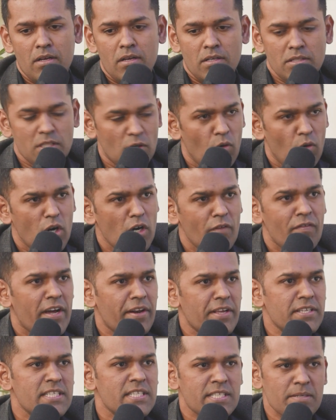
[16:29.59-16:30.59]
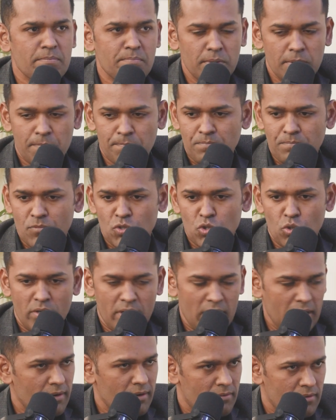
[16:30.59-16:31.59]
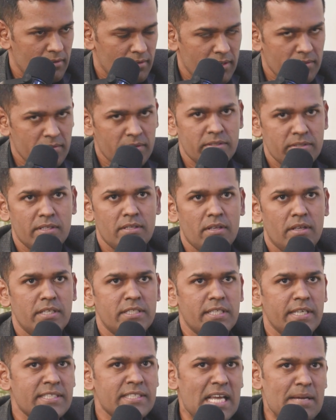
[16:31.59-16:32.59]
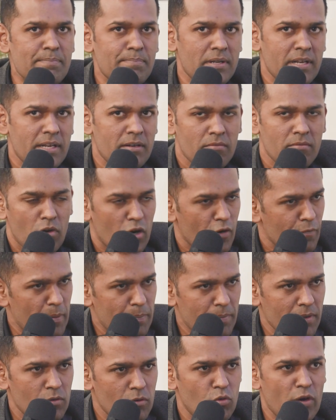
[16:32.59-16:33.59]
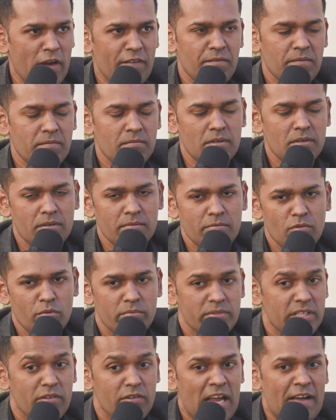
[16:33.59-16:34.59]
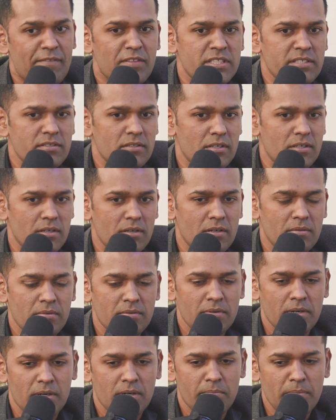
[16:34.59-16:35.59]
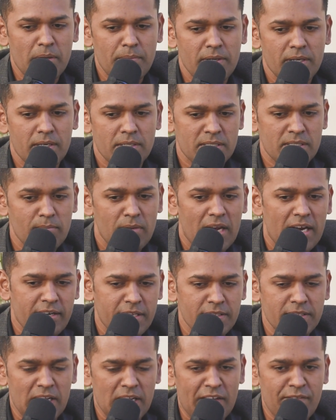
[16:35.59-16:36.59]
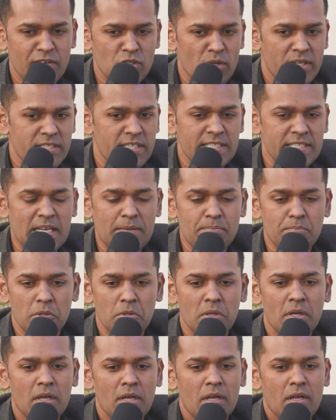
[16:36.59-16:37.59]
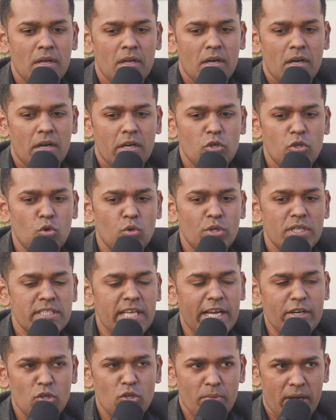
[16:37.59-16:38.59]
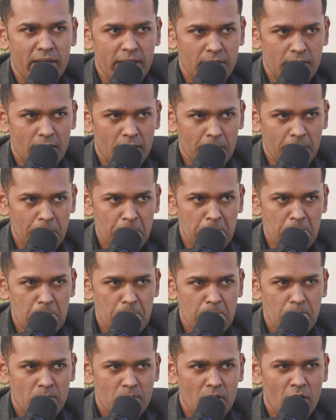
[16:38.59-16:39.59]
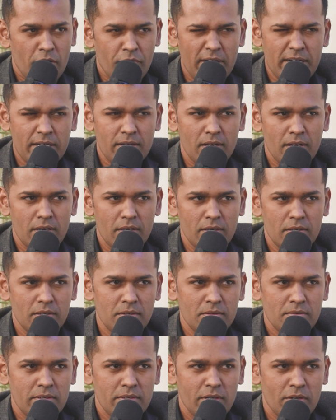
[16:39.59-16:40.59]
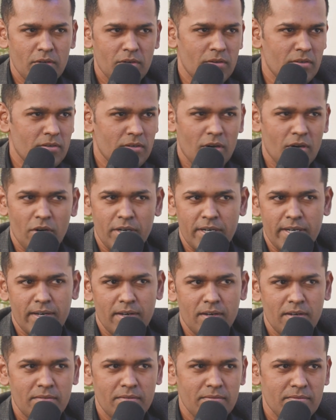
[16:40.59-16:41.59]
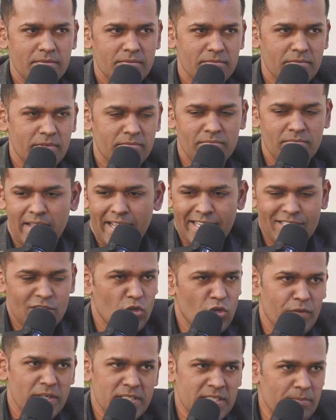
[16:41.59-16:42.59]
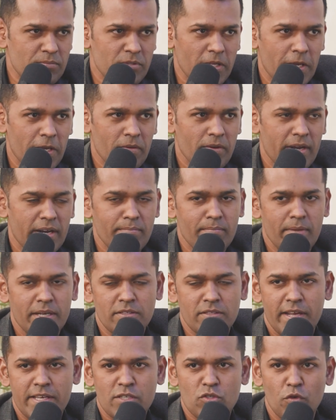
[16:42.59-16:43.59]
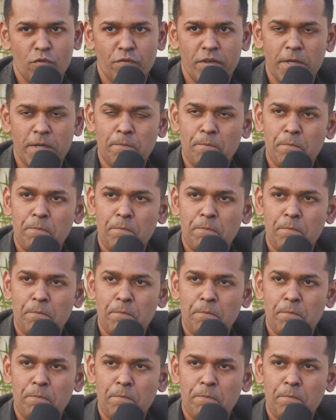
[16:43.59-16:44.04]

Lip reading: The work of RAS is simple. So this example, and a lot of people who have, they would have this maybe a similarity in their life as well as example. You decide to buy a car, a red color, Honda XUV something, right? Mahindra XUV.